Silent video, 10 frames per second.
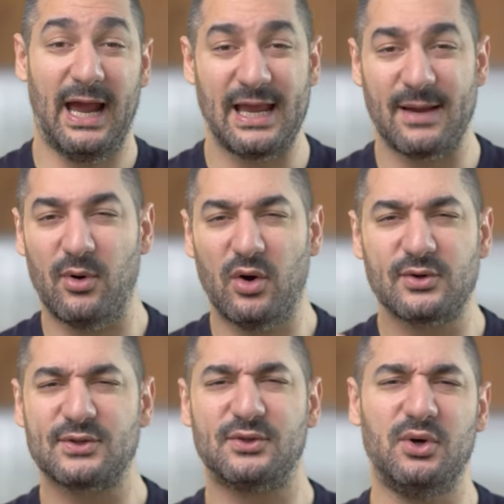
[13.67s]
I am
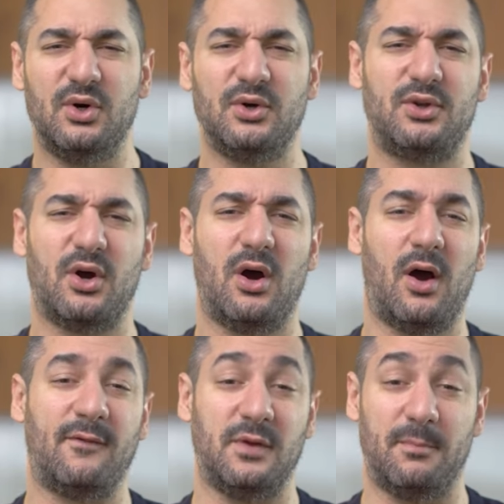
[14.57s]
also the author
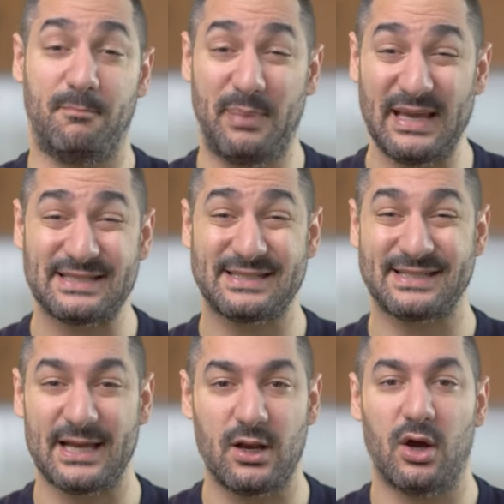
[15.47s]
of the
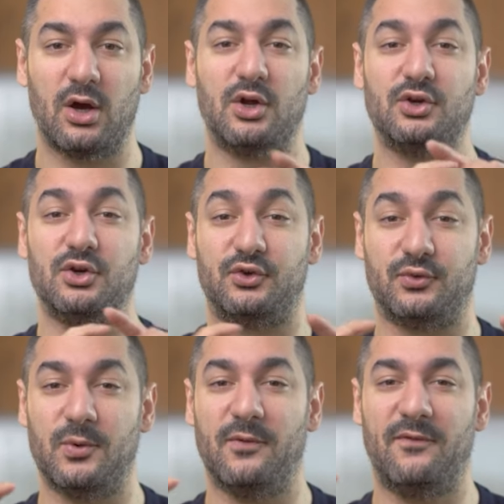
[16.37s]
bestseller The
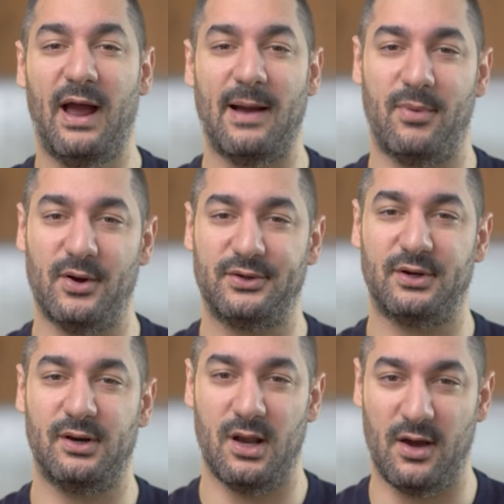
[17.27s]
Truth About
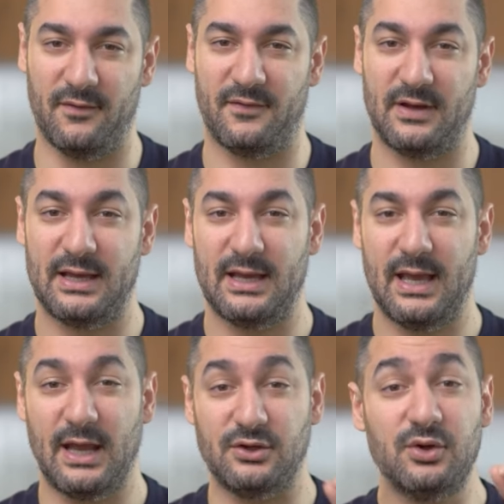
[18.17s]
Love.
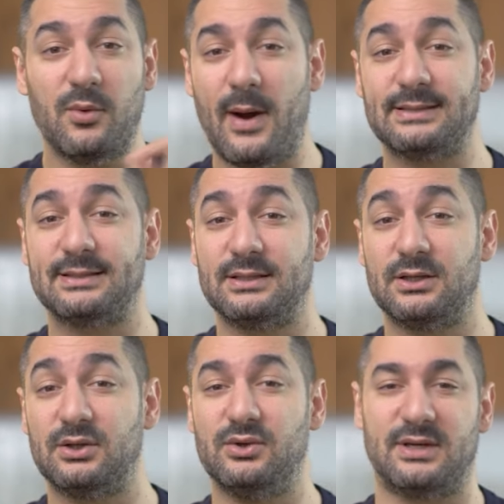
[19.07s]
And you know what?
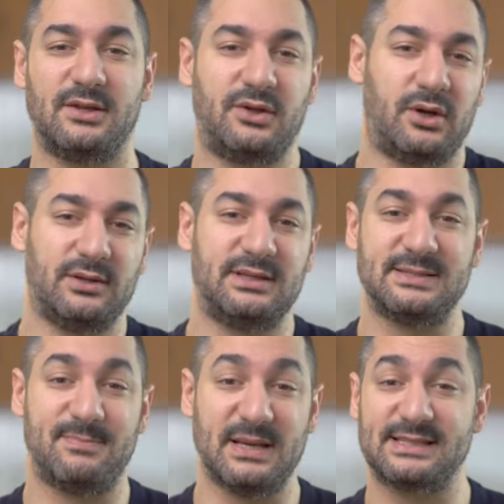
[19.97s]
You can download
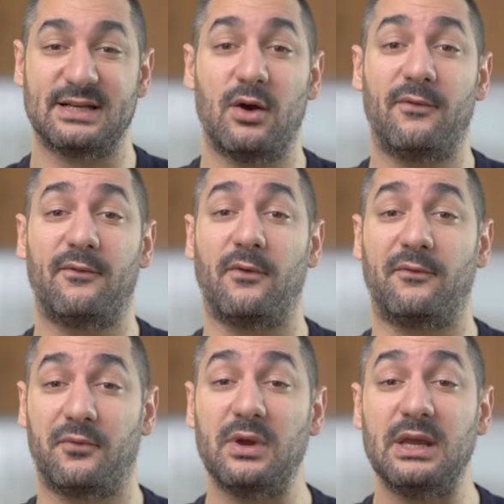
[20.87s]
this bestseller for
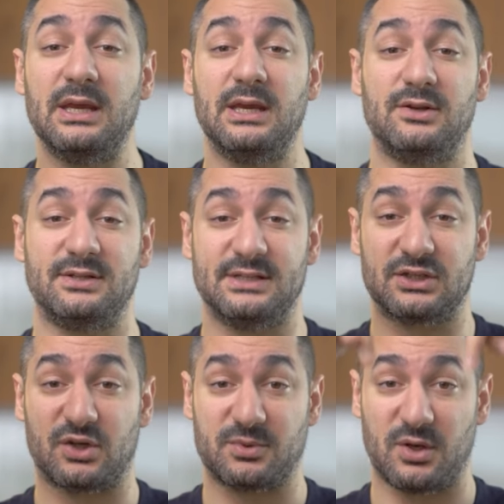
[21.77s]
free in the
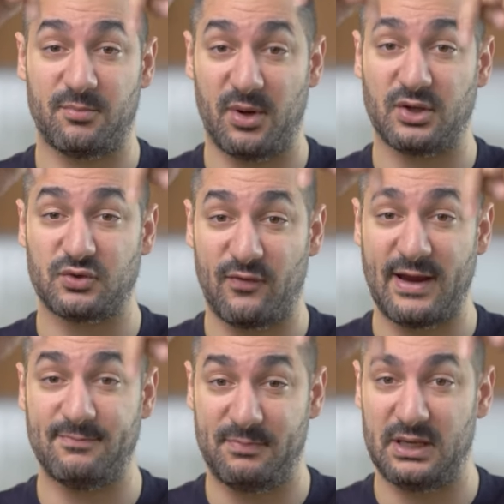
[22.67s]
description box
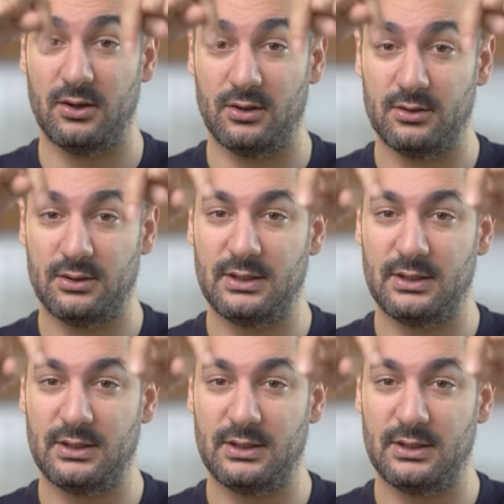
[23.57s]
right below.